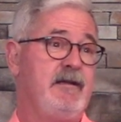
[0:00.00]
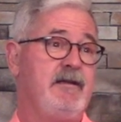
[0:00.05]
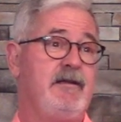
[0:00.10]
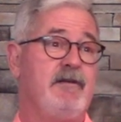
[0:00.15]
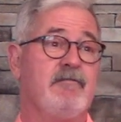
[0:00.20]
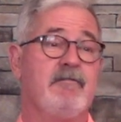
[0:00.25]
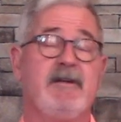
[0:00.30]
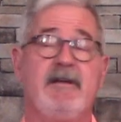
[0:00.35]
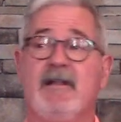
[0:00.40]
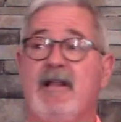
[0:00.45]

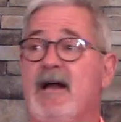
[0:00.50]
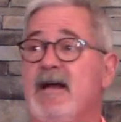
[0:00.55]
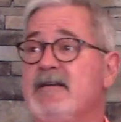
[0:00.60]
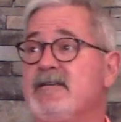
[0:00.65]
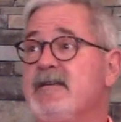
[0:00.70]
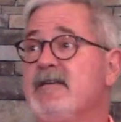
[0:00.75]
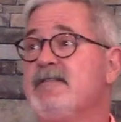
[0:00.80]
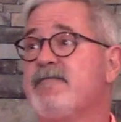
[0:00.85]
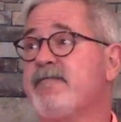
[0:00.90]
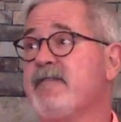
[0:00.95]
you
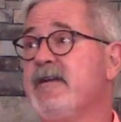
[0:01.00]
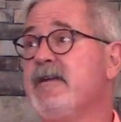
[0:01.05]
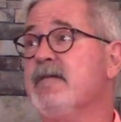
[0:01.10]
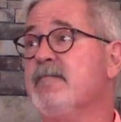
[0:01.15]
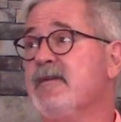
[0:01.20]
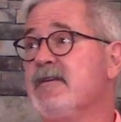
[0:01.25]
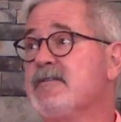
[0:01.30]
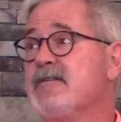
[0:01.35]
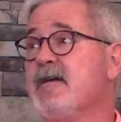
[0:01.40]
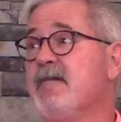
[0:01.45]
realize this
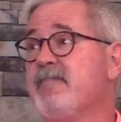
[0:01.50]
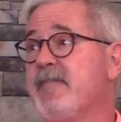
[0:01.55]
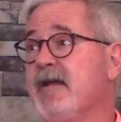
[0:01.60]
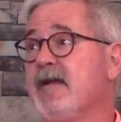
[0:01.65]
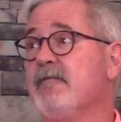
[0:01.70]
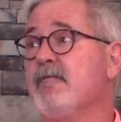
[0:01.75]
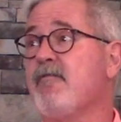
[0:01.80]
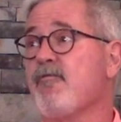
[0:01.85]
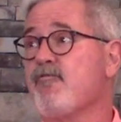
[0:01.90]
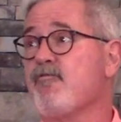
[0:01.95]
freedom is
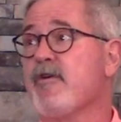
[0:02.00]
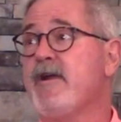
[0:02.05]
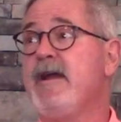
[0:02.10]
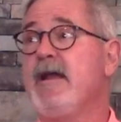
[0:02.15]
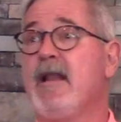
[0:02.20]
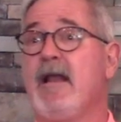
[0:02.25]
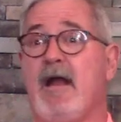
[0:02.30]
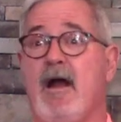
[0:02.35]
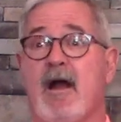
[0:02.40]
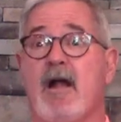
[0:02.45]
something
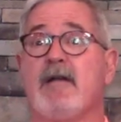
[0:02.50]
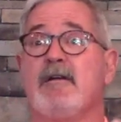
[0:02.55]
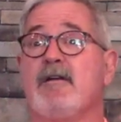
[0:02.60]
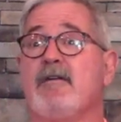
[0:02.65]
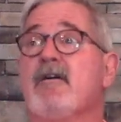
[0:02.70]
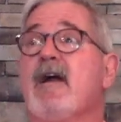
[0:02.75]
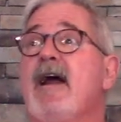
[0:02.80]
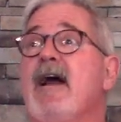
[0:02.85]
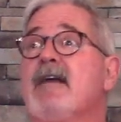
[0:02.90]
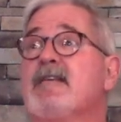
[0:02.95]
really hard to
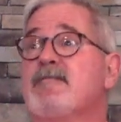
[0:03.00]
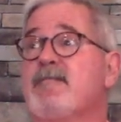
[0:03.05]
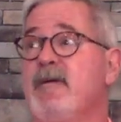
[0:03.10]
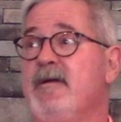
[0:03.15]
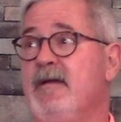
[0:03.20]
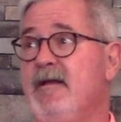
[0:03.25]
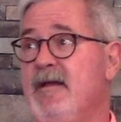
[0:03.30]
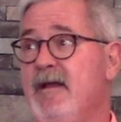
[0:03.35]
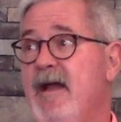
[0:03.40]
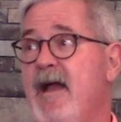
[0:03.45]
grasp
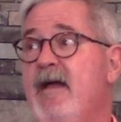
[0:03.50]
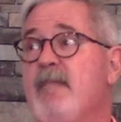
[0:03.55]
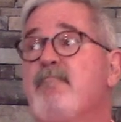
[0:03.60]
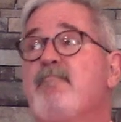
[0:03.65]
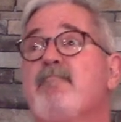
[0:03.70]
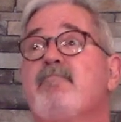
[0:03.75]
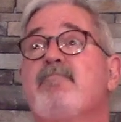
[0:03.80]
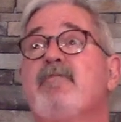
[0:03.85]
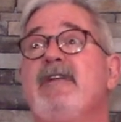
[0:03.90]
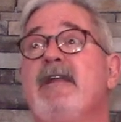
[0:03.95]
and
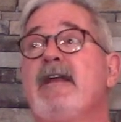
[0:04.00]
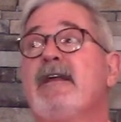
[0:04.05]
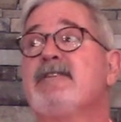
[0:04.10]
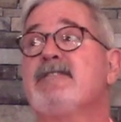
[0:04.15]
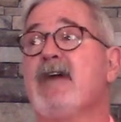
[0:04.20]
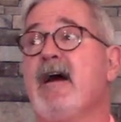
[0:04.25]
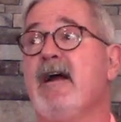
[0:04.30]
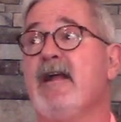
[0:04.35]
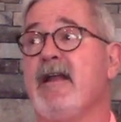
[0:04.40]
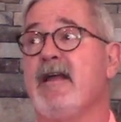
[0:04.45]
pretty
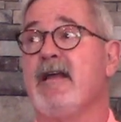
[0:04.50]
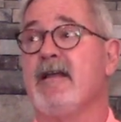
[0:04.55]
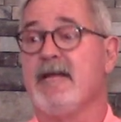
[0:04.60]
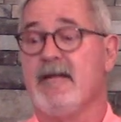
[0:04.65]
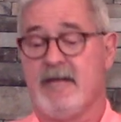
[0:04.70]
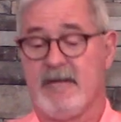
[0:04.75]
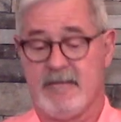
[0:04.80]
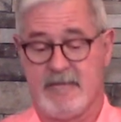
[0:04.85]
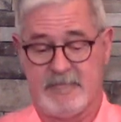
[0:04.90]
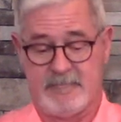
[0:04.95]
exciting.
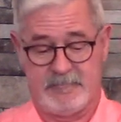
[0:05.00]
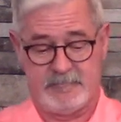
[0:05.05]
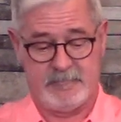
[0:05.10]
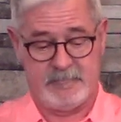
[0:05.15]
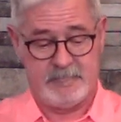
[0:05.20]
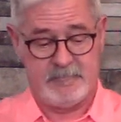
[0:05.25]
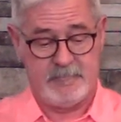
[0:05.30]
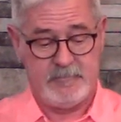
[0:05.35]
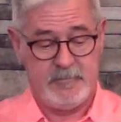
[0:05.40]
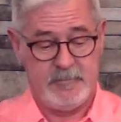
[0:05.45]

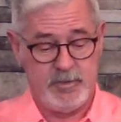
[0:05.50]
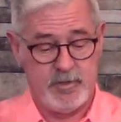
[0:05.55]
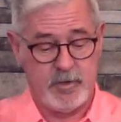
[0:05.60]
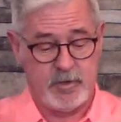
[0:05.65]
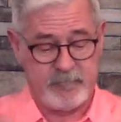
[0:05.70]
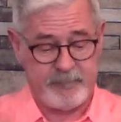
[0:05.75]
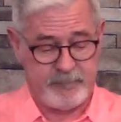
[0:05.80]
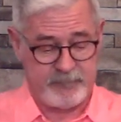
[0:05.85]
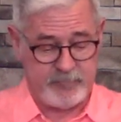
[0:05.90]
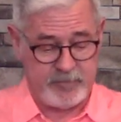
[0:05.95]

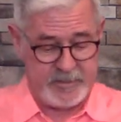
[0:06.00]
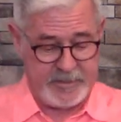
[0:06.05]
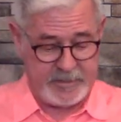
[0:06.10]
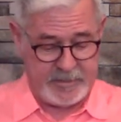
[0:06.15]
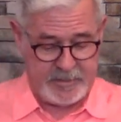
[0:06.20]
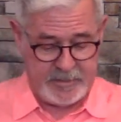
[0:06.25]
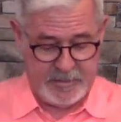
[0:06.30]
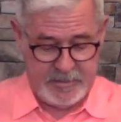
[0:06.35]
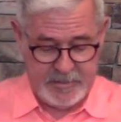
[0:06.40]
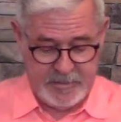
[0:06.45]
You're
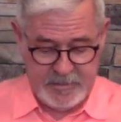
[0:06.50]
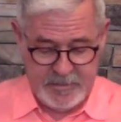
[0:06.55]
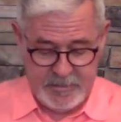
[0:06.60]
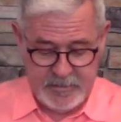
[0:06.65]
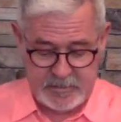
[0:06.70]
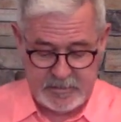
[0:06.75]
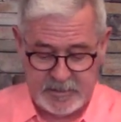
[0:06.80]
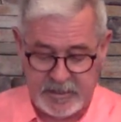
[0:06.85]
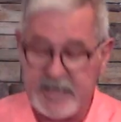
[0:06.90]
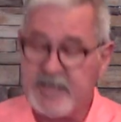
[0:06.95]
free.
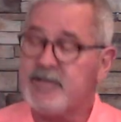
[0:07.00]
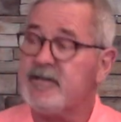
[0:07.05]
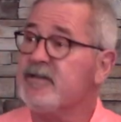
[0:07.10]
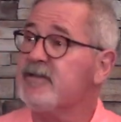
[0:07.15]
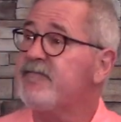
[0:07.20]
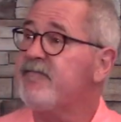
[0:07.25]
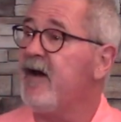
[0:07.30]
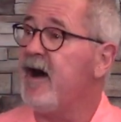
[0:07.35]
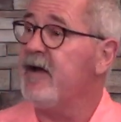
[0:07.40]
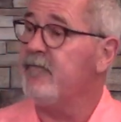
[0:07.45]

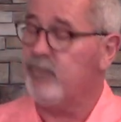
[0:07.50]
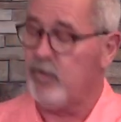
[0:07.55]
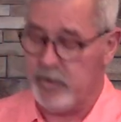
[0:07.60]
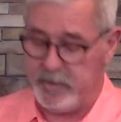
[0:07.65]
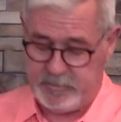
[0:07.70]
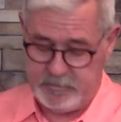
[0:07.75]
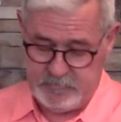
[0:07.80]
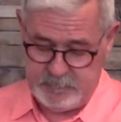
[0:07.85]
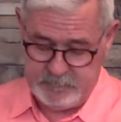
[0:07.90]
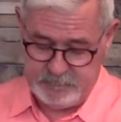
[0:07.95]
Galatians
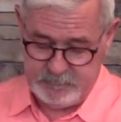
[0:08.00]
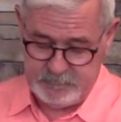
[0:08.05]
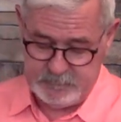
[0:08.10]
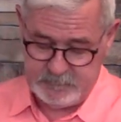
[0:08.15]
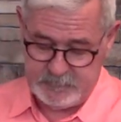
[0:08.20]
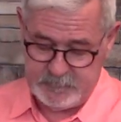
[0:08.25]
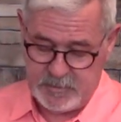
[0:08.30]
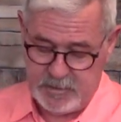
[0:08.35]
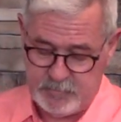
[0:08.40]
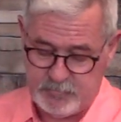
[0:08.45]
5:1,
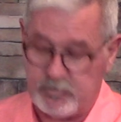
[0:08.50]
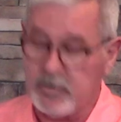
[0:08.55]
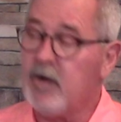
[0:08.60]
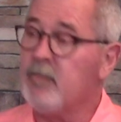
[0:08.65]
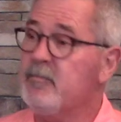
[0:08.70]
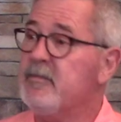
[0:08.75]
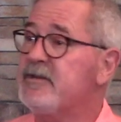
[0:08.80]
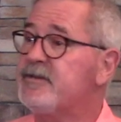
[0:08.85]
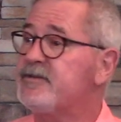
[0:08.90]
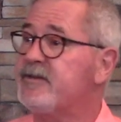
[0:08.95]

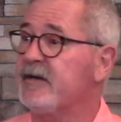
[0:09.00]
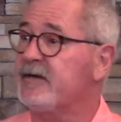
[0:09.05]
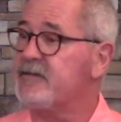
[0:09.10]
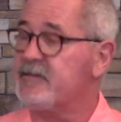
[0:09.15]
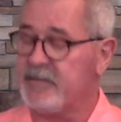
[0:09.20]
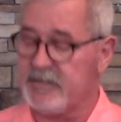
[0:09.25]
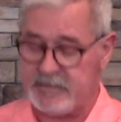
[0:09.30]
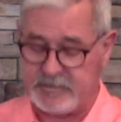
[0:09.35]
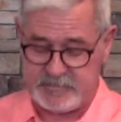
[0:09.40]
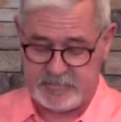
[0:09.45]
Romans
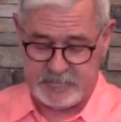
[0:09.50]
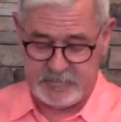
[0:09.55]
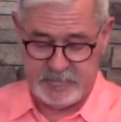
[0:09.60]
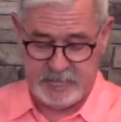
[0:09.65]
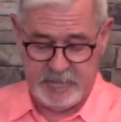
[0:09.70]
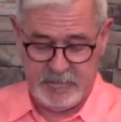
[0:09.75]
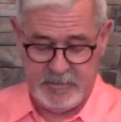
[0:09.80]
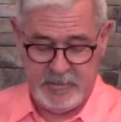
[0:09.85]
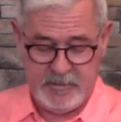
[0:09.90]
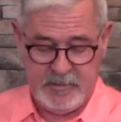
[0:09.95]
6:6,
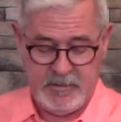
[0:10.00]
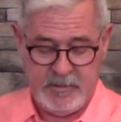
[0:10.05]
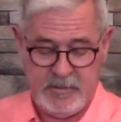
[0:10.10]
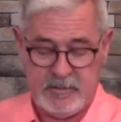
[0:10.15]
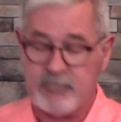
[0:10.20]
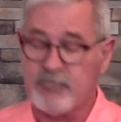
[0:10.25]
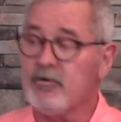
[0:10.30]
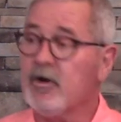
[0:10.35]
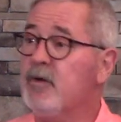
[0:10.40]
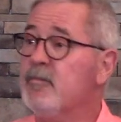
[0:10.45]

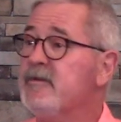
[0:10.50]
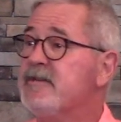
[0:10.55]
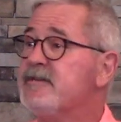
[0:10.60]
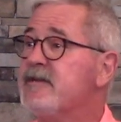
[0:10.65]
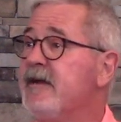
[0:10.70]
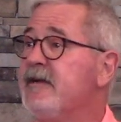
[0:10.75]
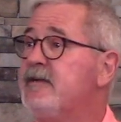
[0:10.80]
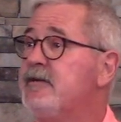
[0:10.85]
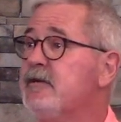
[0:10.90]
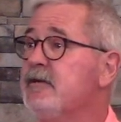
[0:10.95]
Romans
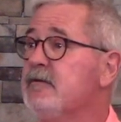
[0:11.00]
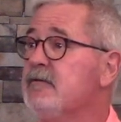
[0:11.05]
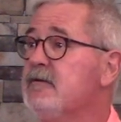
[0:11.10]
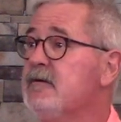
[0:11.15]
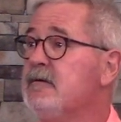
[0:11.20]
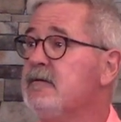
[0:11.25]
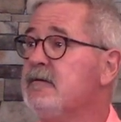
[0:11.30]
8:2.